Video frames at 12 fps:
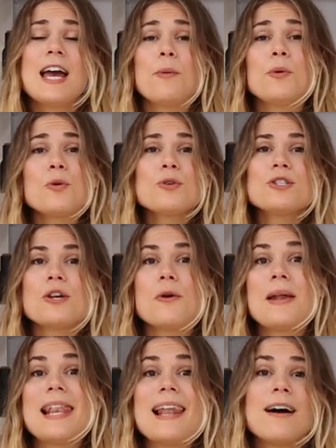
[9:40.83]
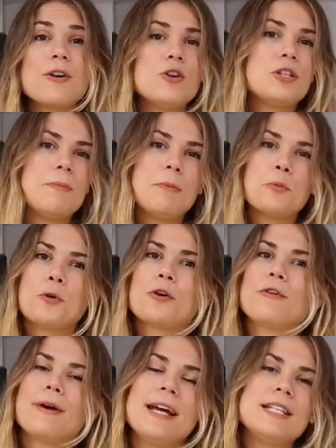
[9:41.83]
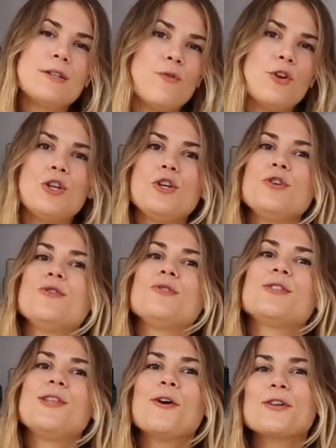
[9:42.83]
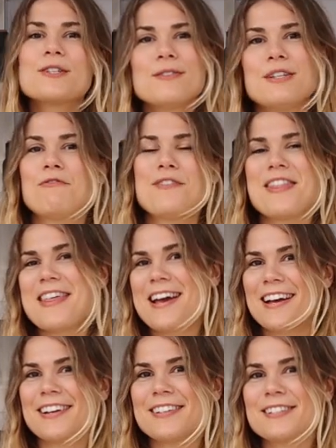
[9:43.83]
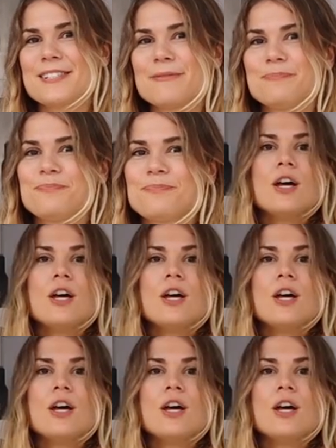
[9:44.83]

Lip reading: It will also allow you to be more creative and use lots of different things.